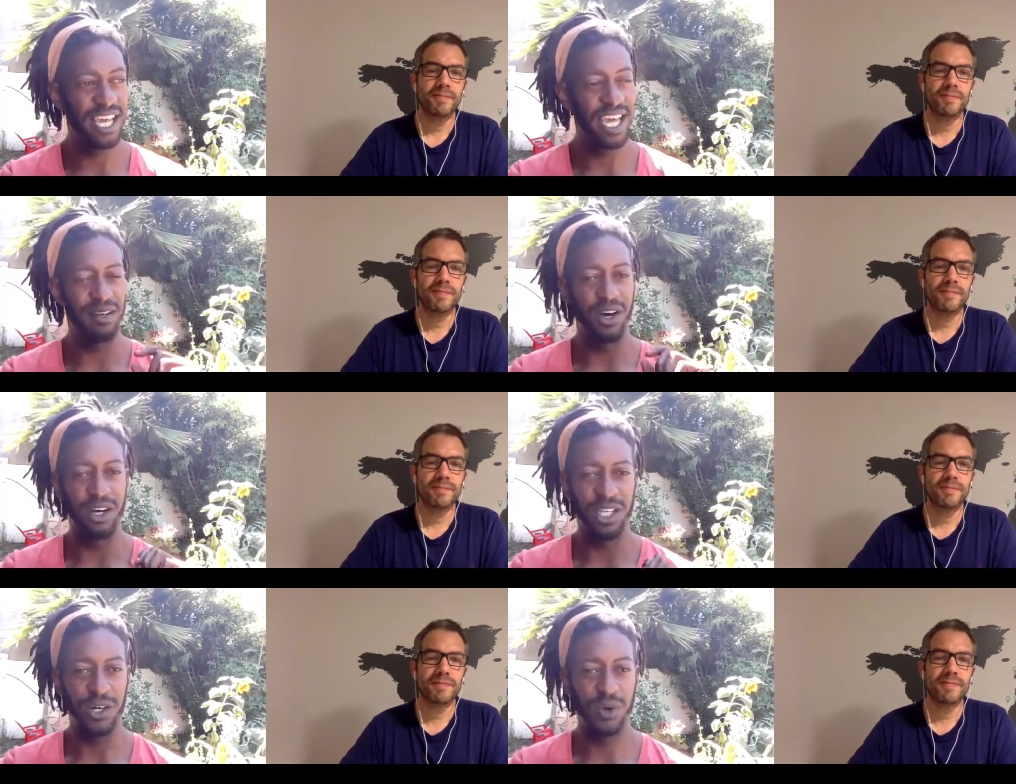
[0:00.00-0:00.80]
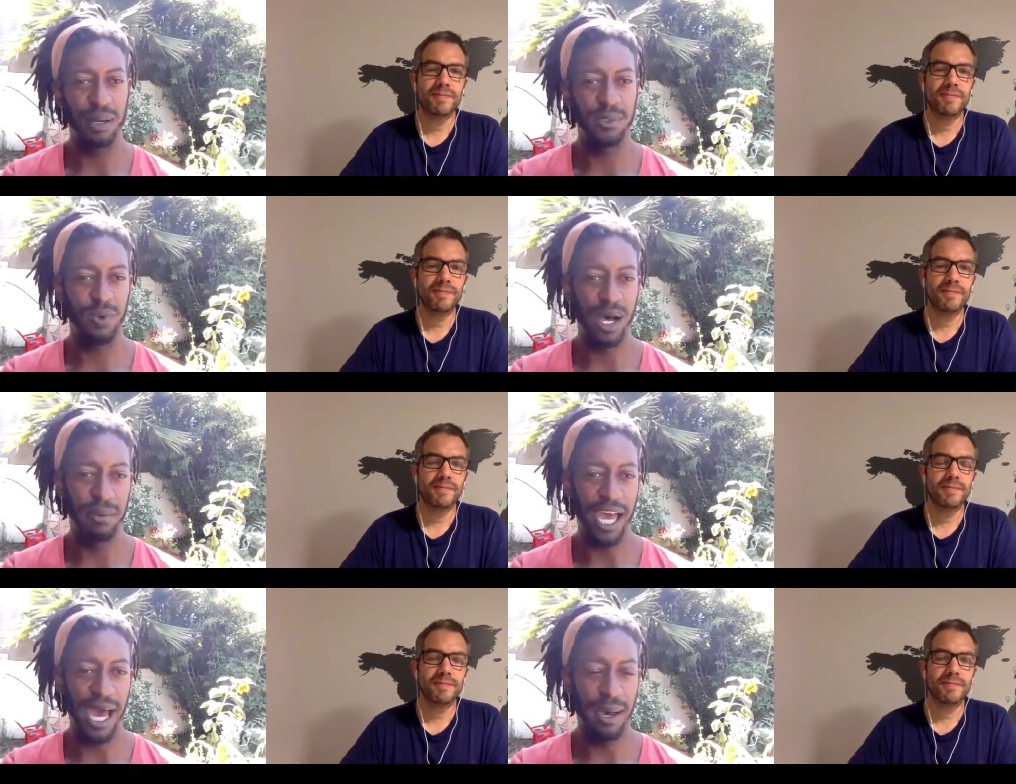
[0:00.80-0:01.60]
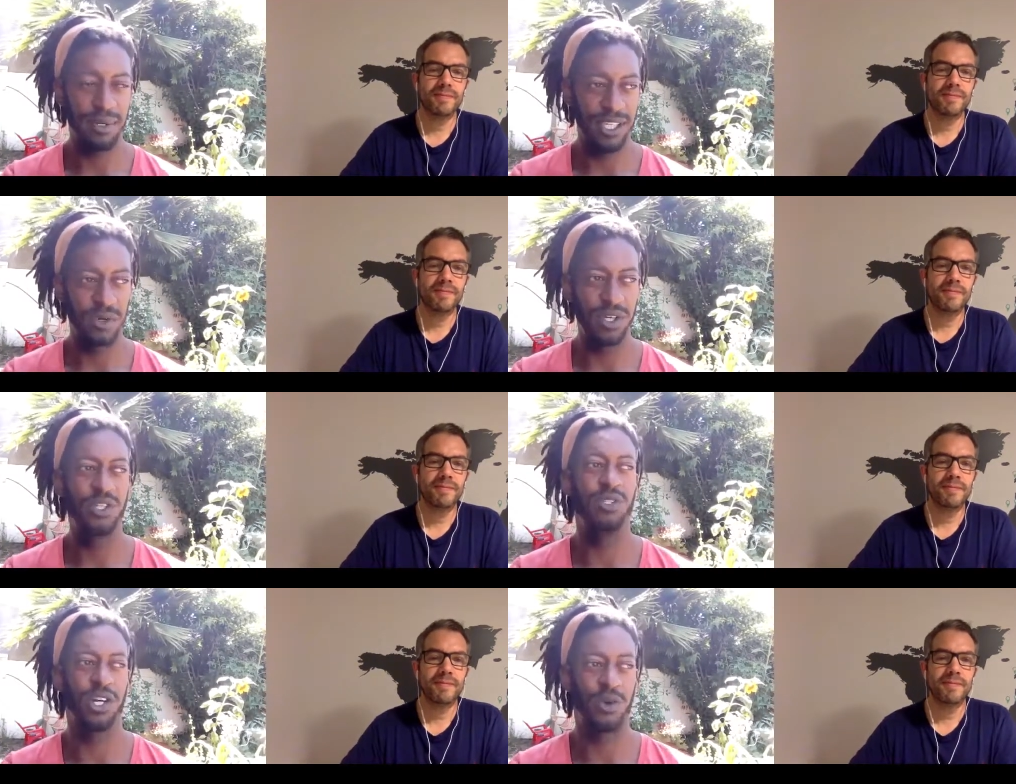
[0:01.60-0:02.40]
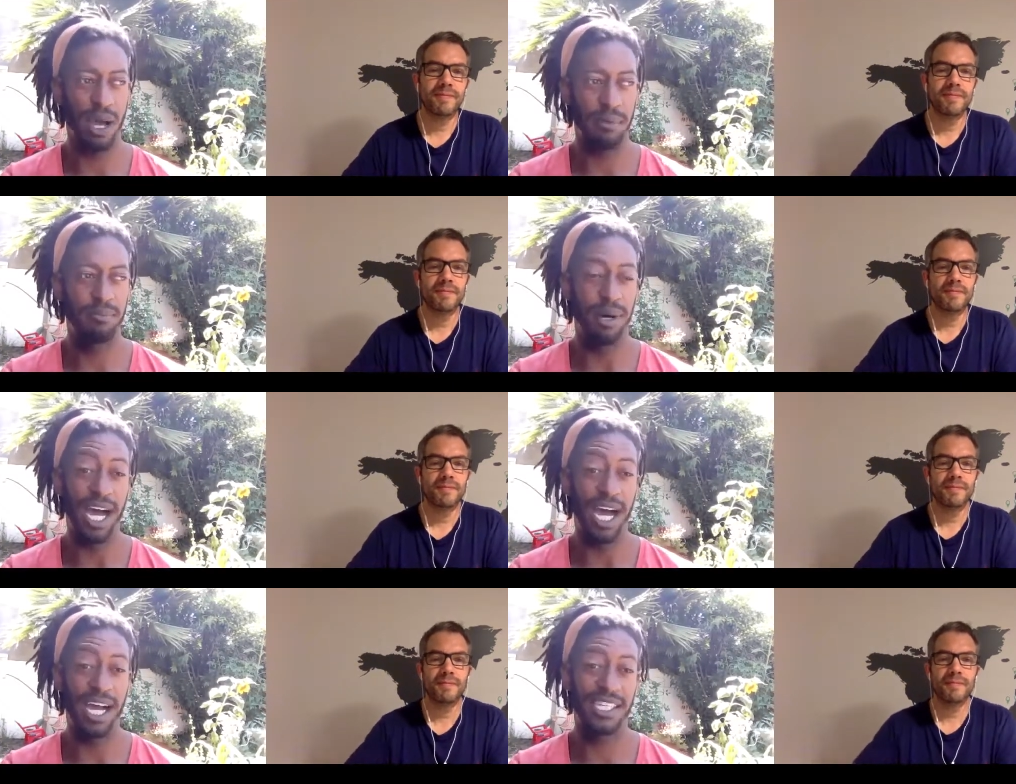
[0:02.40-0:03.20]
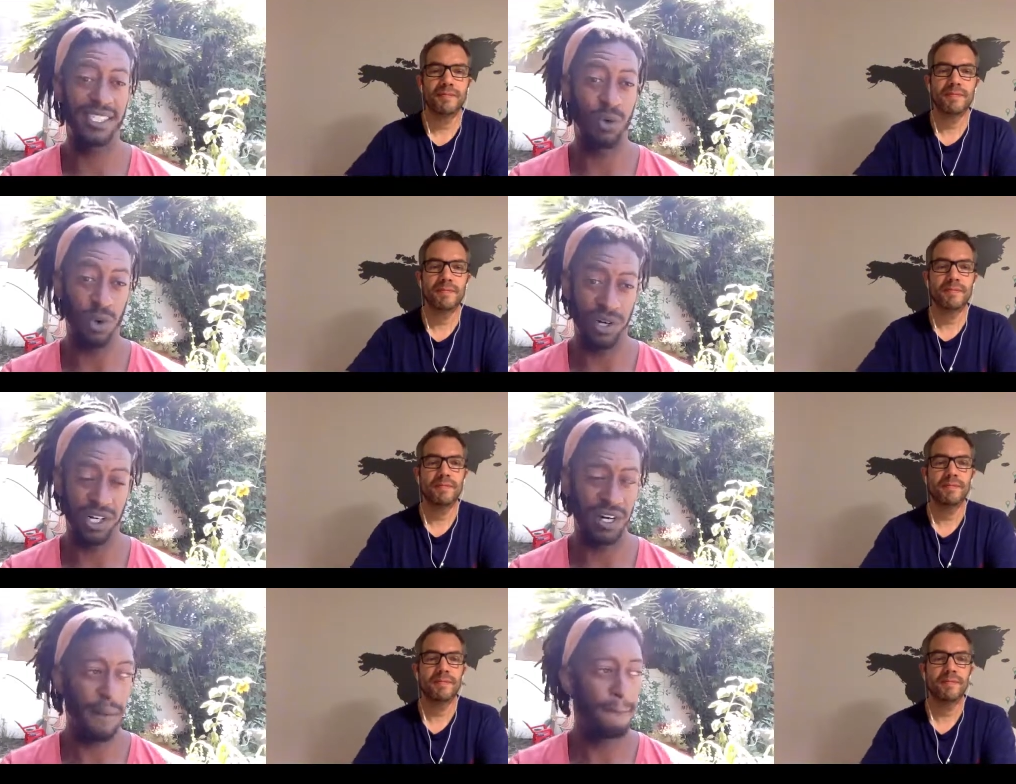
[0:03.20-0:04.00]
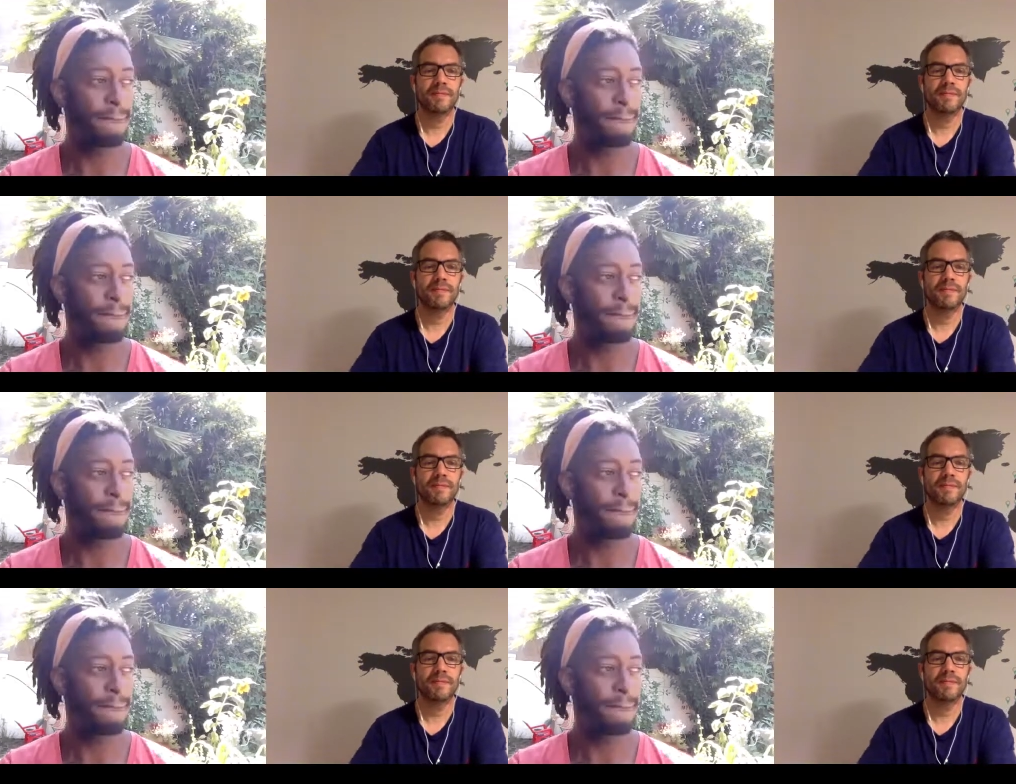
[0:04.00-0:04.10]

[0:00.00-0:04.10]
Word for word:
Speaker 1: And on the Crop Swap app, you can use a crop box order.